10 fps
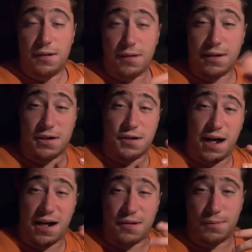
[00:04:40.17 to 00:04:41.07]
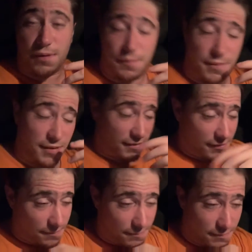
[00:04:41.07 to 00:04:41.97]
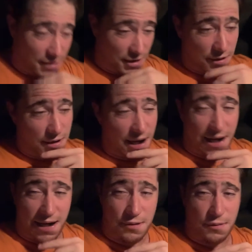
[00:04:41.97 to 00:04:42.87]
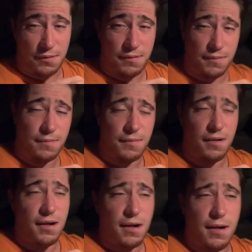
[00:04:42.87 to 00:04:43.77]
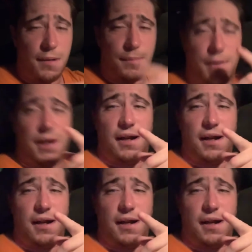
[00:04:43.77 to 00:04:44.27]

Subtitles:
get your ass booked. You got handled. But